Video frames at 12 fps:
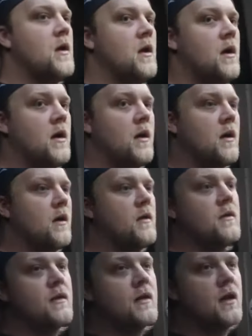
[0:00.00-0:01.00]

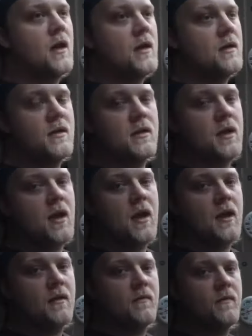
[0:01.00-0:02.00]
the guy didn't
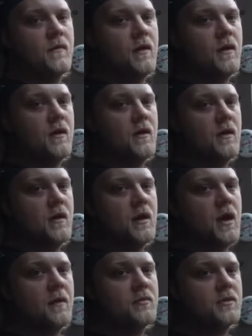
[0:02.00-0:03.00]
have an
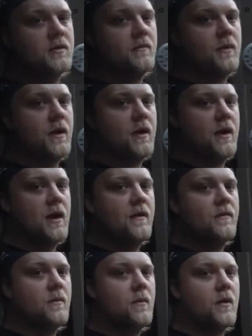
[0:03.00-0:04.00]
option of buying an
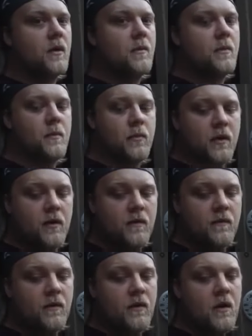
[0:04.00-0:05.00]
aftermarket bumper
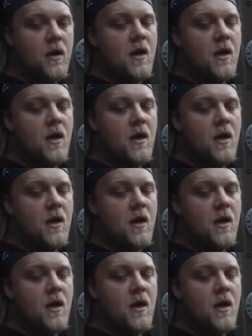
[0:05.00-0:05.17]
cover.